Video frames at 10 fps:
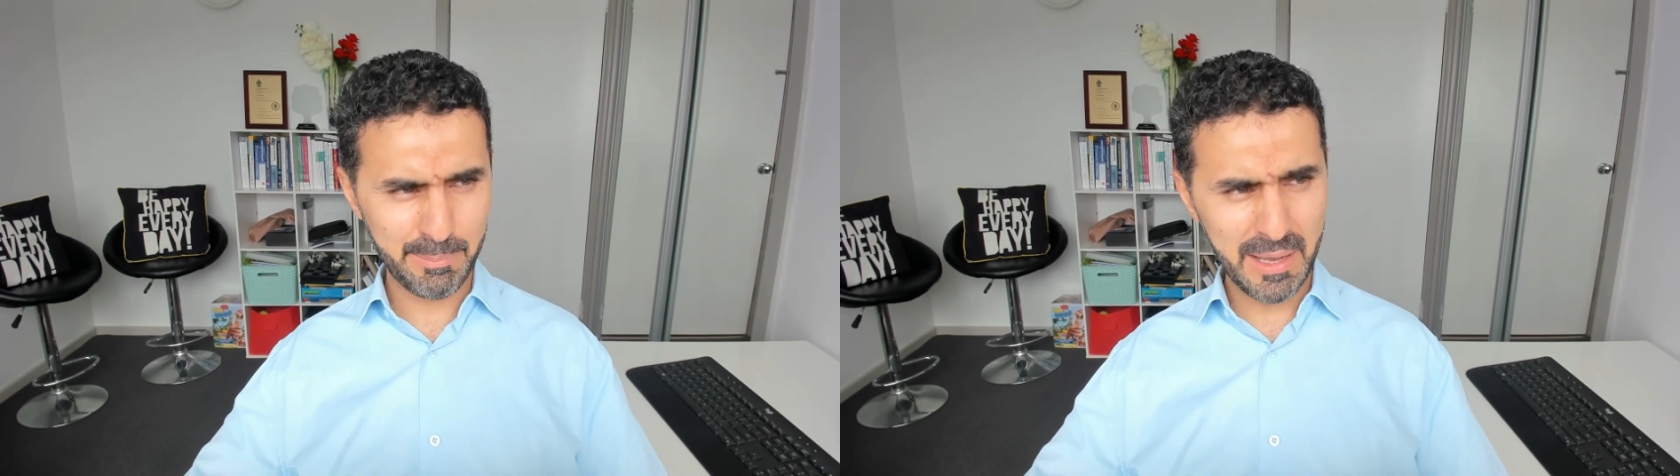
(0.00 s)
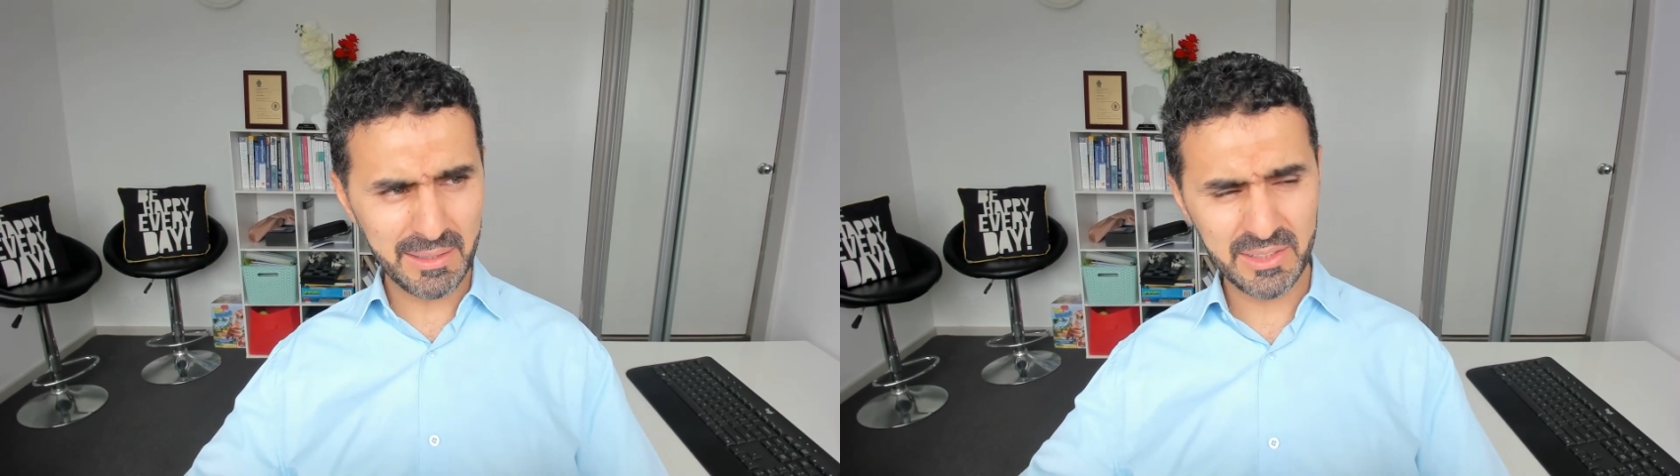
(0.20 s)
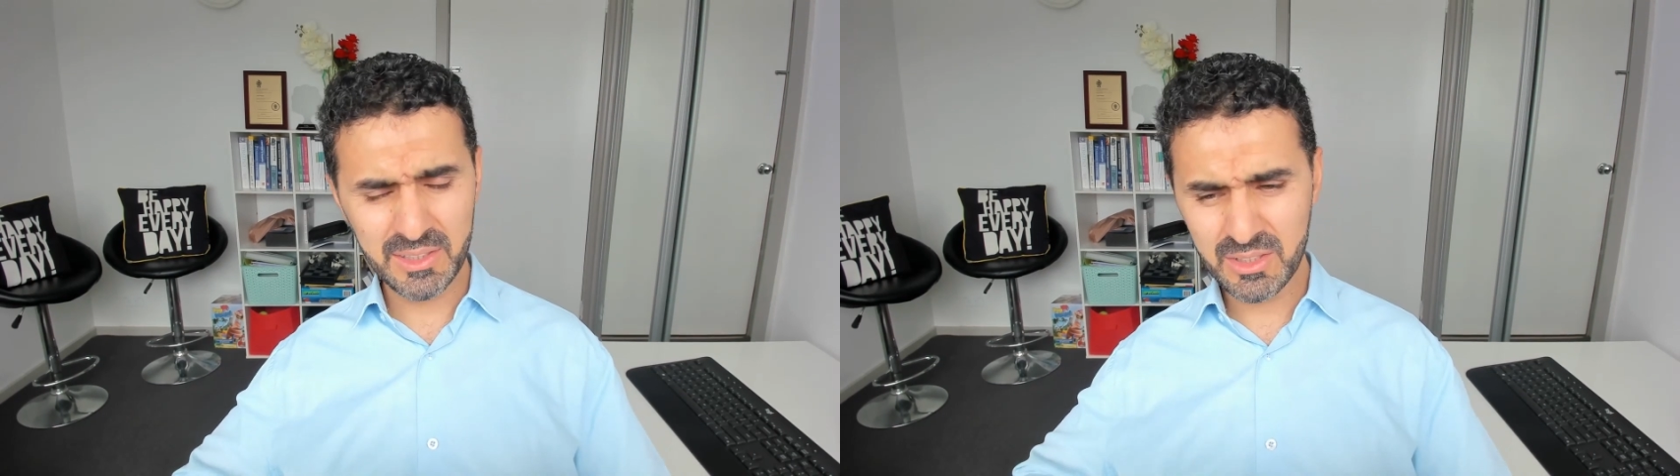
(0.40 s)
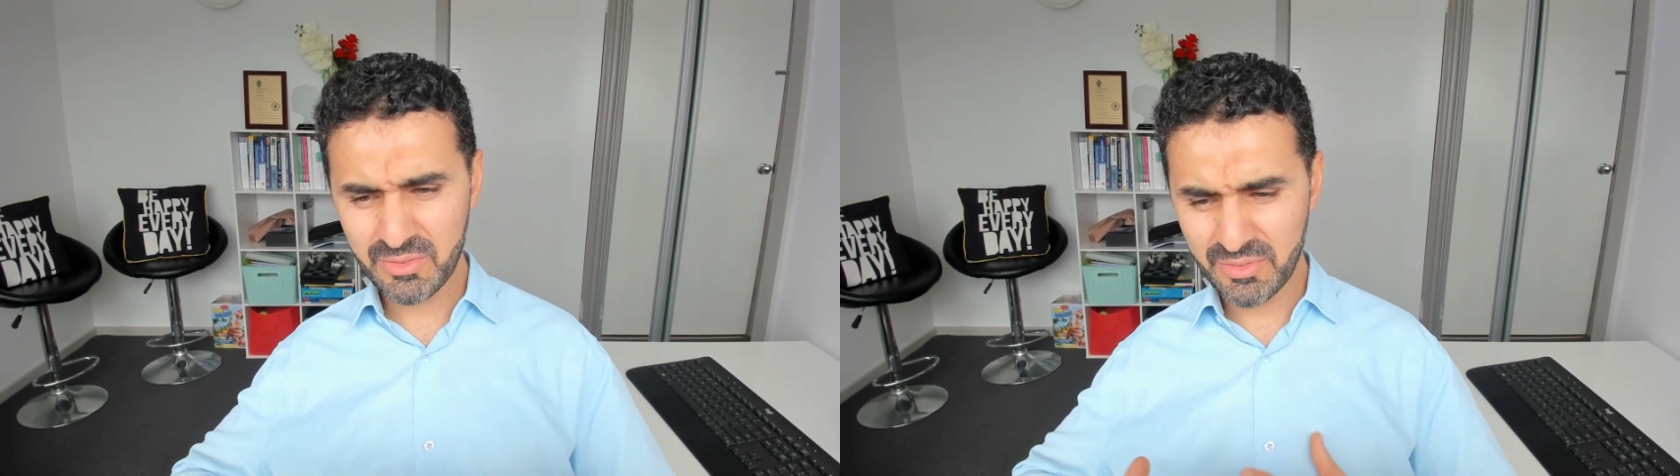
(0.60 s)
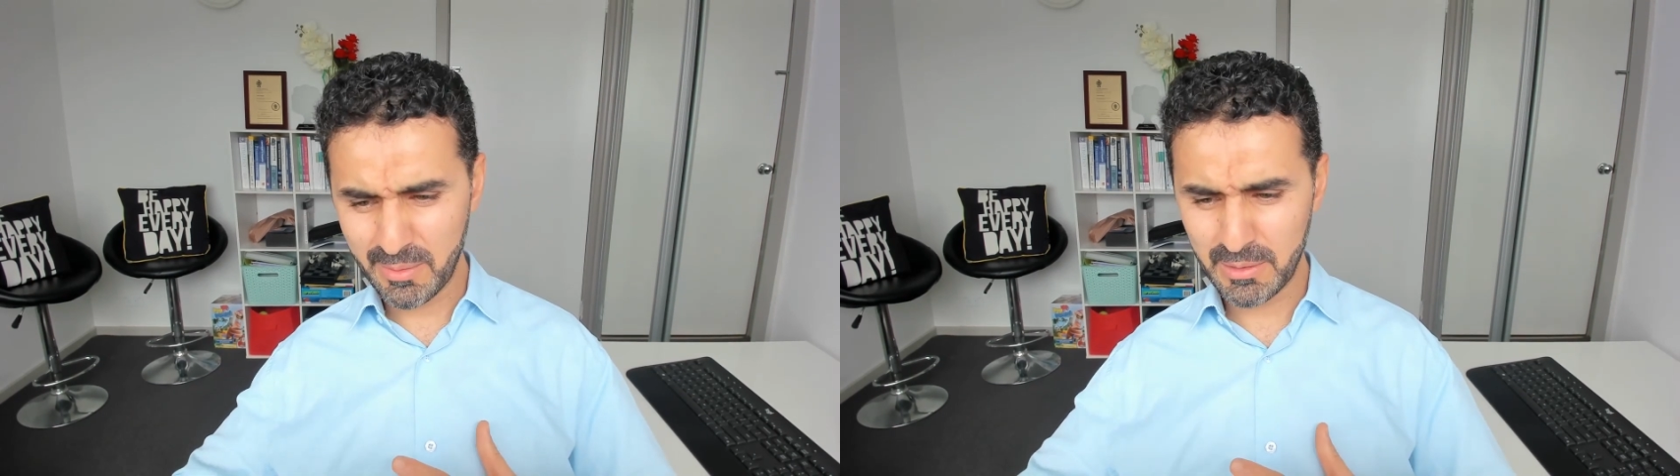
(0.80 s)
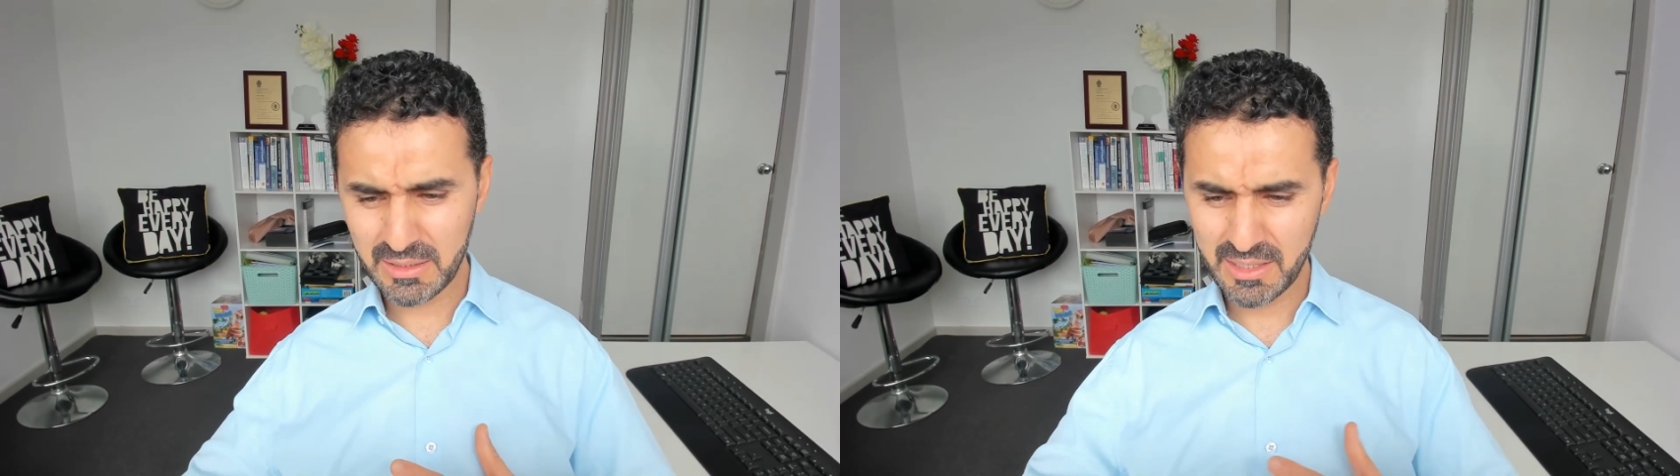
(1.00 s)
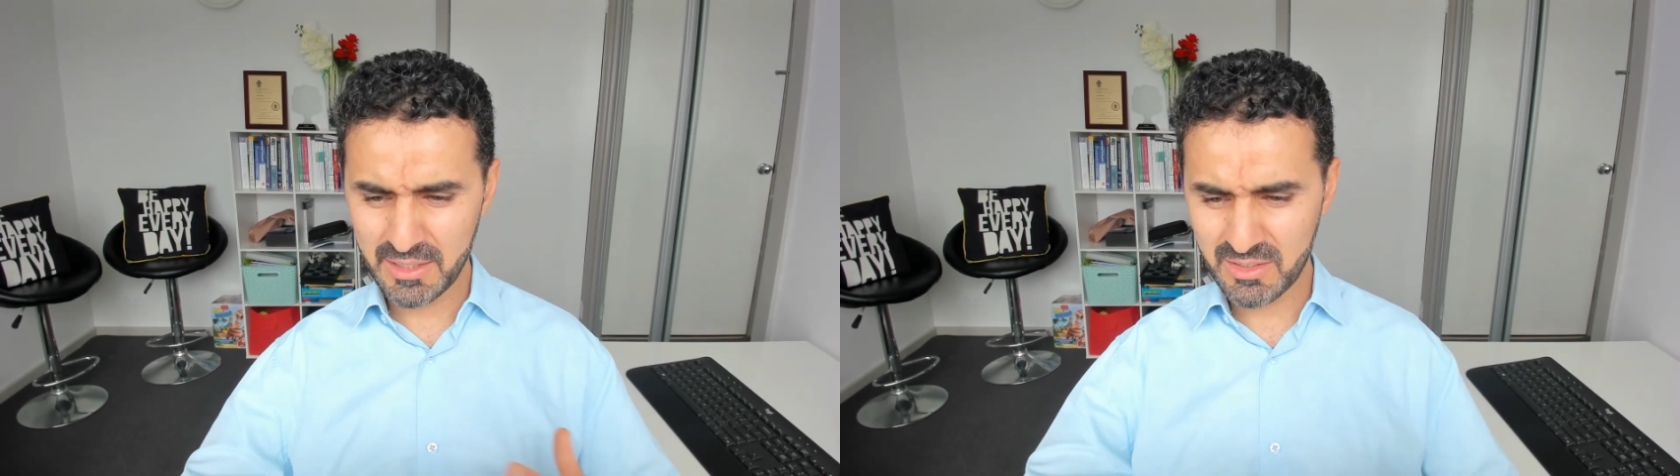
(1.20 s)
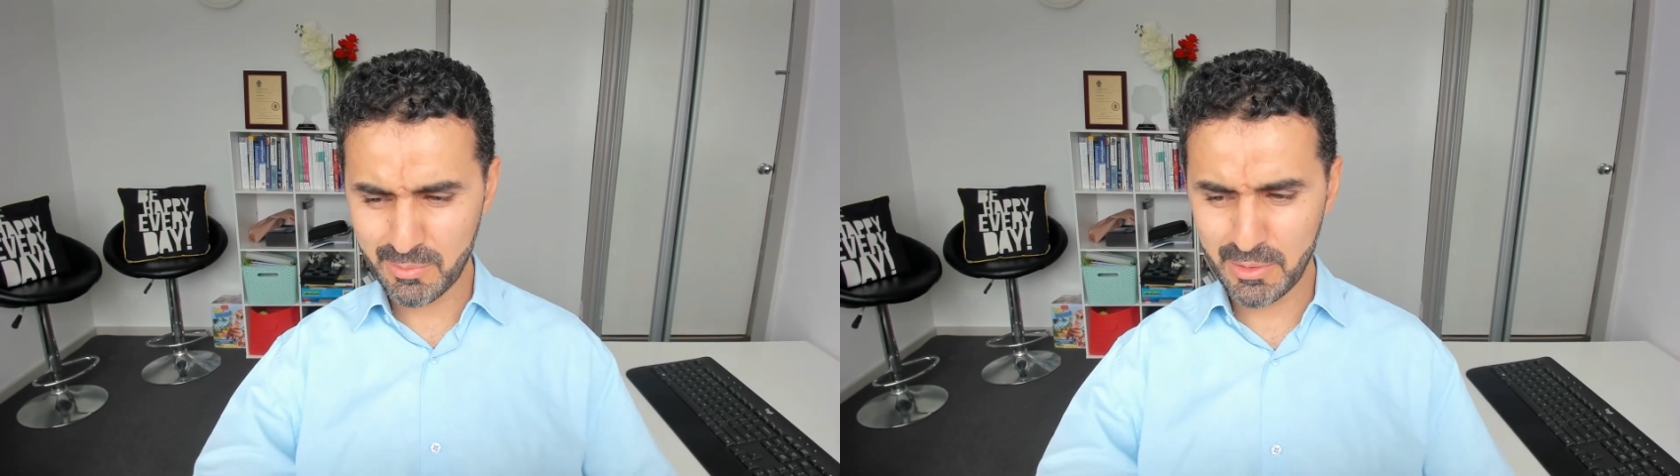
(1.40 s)
balance from a
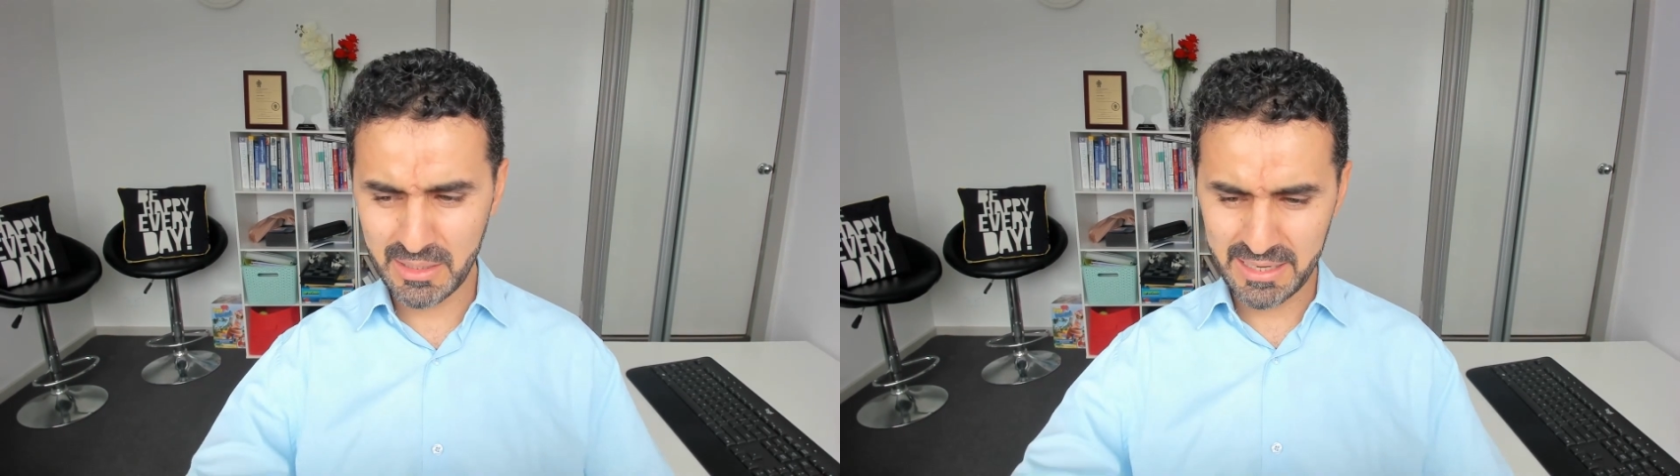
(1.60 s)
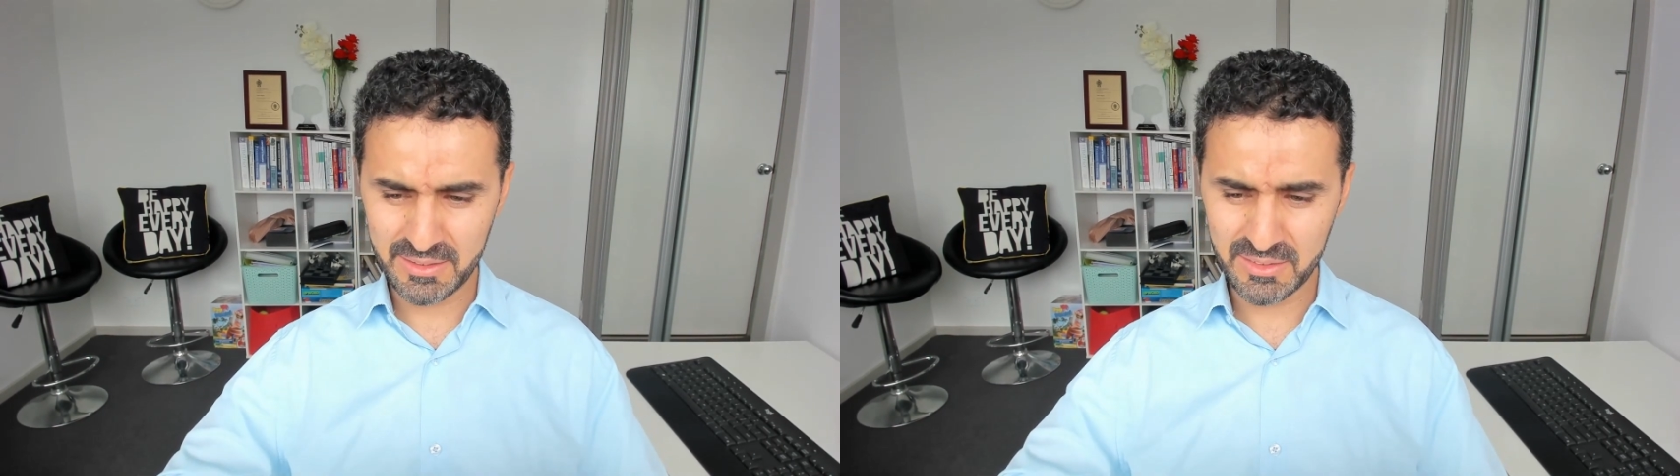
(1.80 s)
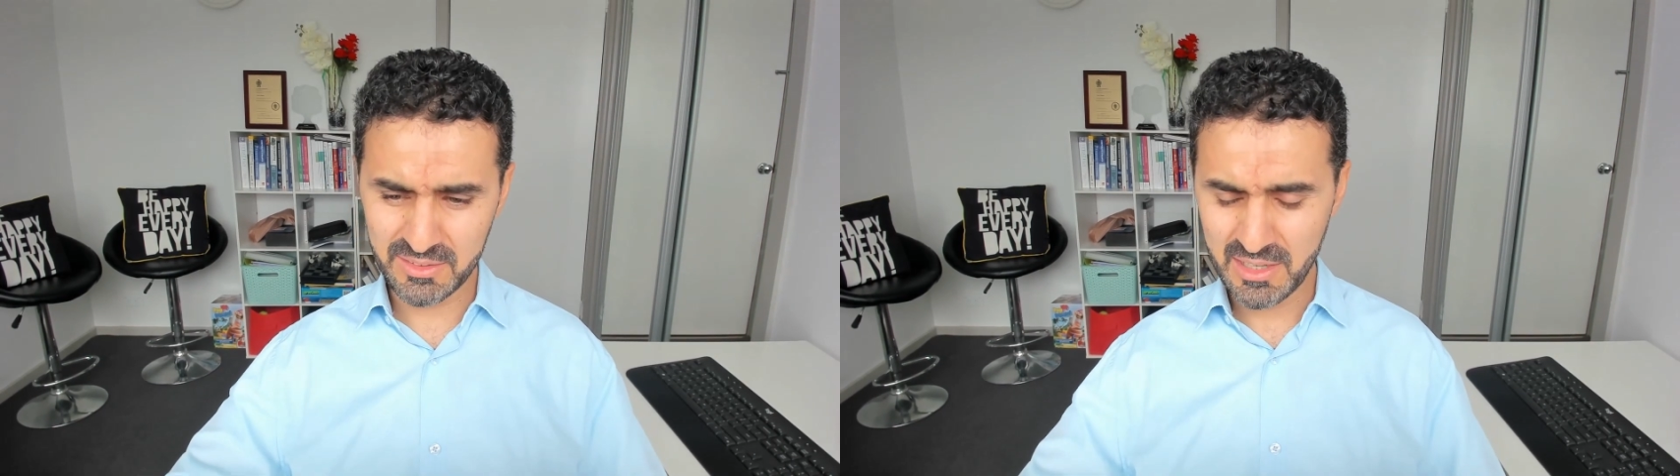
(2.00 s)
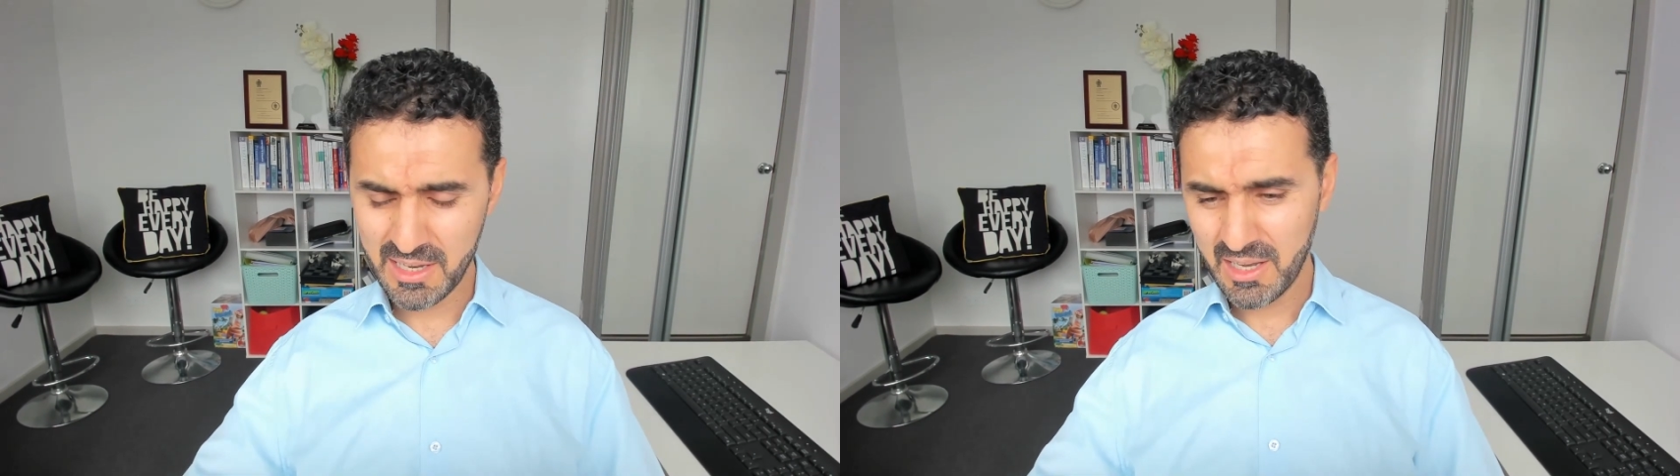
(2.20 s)
customer lens.